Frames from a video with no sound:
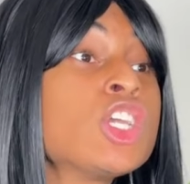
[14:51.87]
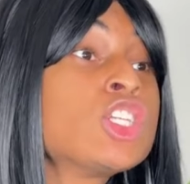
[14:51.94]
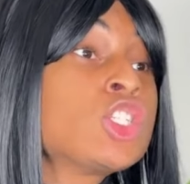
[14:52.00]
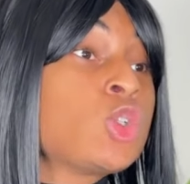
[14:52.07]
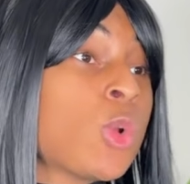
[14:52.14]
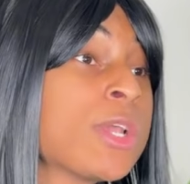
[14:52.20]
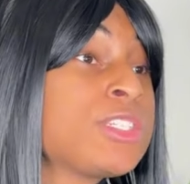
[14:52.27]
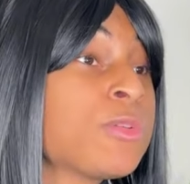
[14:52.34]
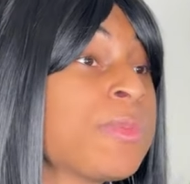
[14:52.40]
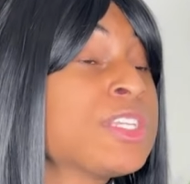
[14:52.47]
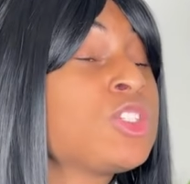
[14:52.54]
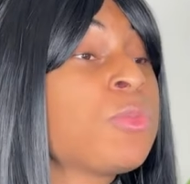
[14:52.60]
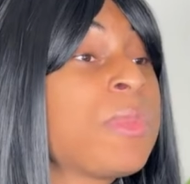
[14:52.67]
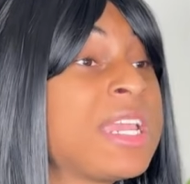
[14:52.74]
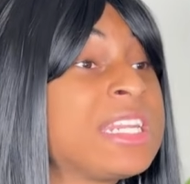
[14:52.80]
trusted men
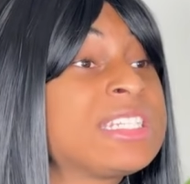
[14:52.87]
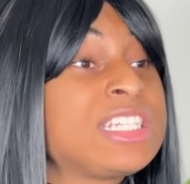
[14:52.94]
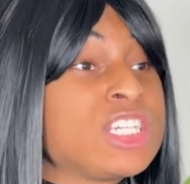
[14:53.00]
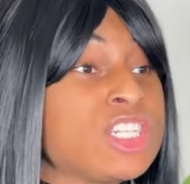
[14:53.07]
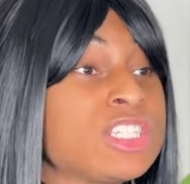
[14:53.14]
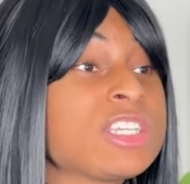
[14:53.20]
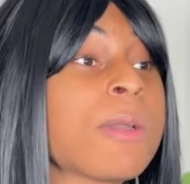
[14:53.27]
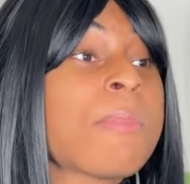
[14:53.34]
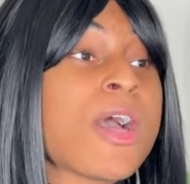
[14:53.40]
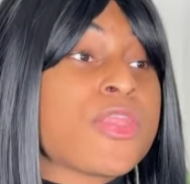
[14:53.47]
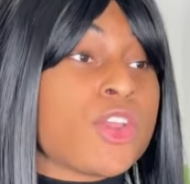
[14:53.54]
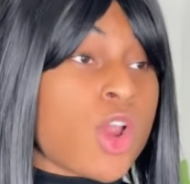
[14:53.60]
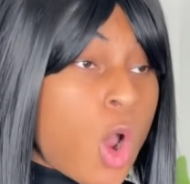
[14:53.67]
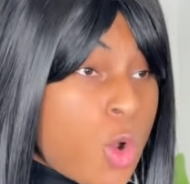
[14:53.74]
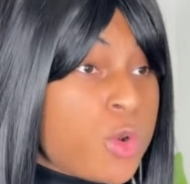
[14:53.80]
to make decisions about
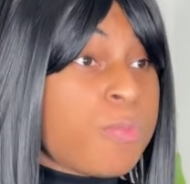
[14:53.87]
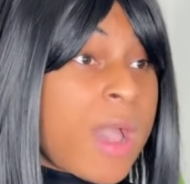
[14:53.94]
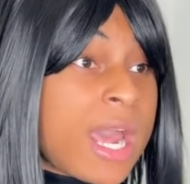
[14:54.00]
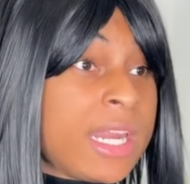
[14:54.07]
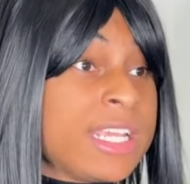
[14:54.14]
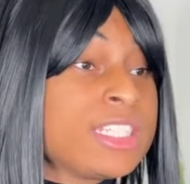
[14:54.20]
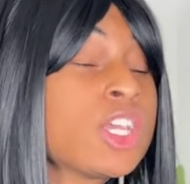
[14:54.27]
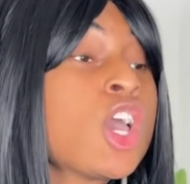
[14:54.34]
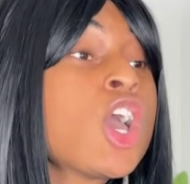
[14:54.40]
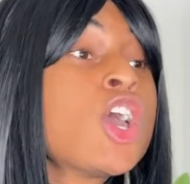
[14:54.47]
their own bodies,